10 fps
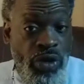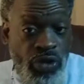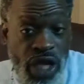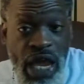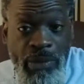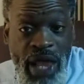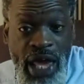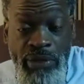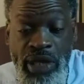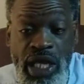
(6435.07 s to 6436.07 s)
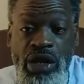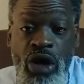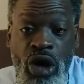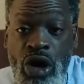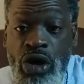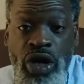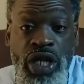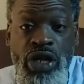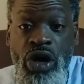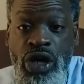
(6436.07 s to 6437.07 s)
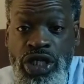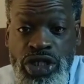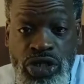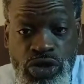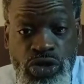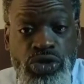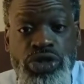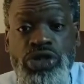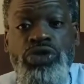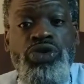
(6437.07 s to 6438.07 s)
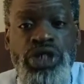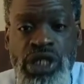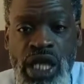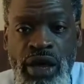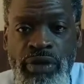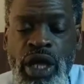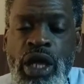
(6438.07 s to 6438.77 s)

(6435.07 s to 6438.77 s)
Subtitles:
and we got black men all in all these schools doing stuff.